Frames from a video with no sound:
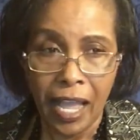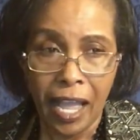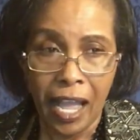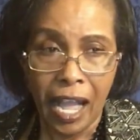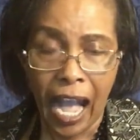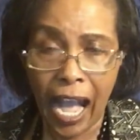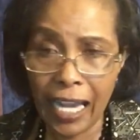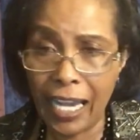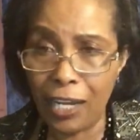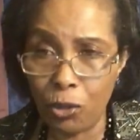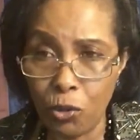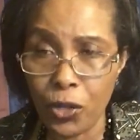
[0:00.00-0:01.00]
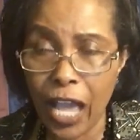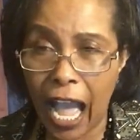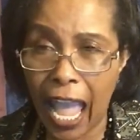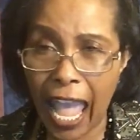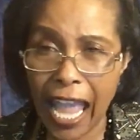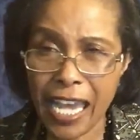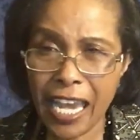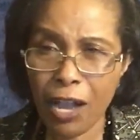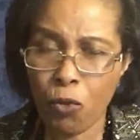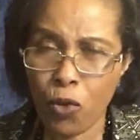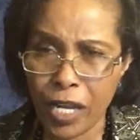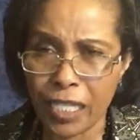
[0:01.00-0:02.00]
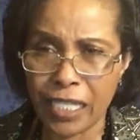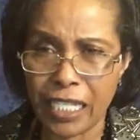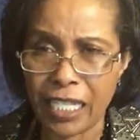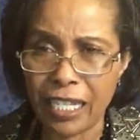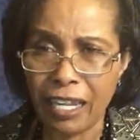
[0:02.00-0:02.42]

Hallelujah. Any wind